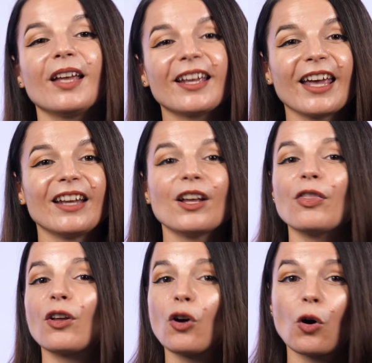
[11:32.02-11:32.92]
Again,
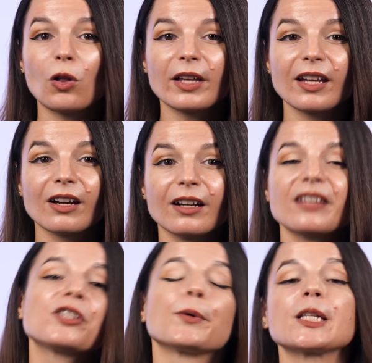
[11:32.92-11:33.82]
the goal here
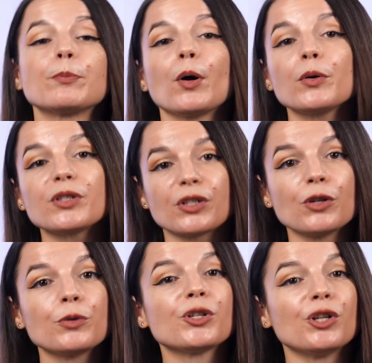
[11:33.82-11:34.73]
is to expose
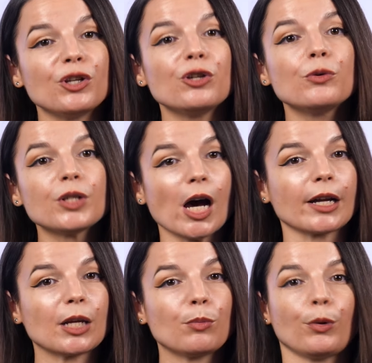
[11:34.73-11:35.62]
you to new
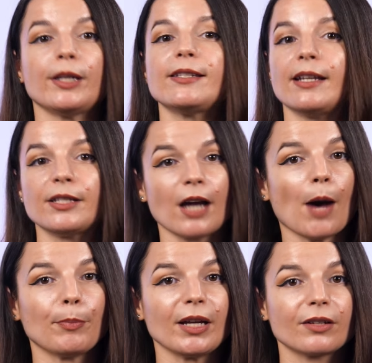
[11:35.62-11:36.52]
talking points and
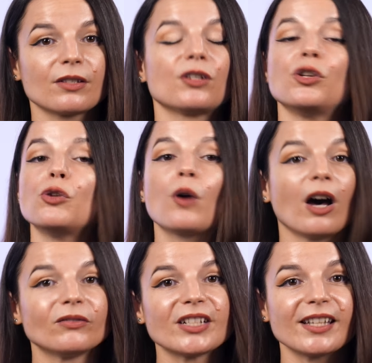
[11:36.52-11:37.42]
topics, new
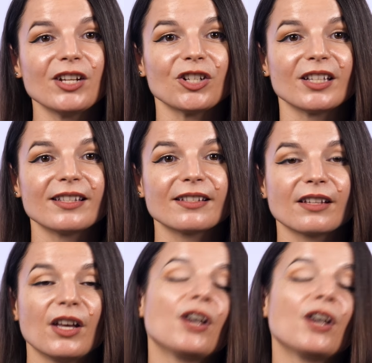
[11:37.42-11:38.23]
conversations,